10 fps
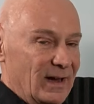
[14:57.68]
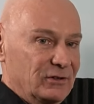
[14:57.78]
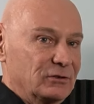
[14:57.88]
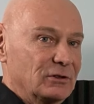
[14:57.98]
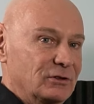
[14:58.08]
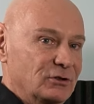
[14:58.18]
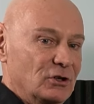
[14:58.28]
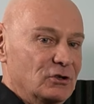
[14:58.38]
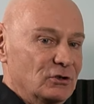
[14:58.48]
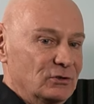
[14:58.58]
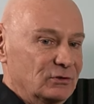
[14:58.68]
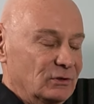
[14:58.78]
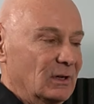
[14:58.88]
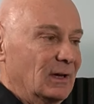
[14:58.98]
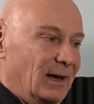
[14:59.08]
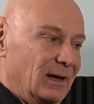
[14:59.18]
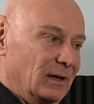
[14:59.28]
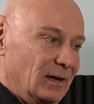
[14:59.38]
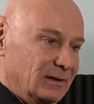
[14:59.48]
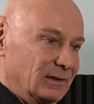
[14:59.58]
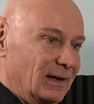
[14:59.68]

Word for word: makes the decisions and, and,